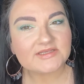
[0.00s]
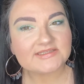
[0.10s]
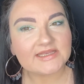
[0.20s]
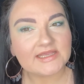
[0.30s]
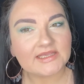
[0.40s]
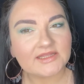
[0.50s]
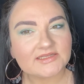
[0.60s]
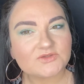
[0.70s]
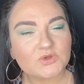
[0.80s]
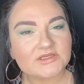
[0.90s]
stingy.
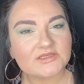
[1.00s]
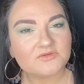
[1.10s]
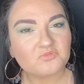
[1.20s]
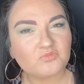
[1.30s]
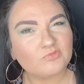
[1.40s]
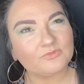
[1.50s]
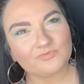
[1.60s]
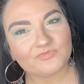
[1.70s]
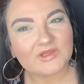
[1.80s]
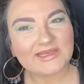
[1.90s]
That's quite,
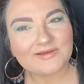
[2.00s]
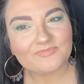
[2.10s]
yeah.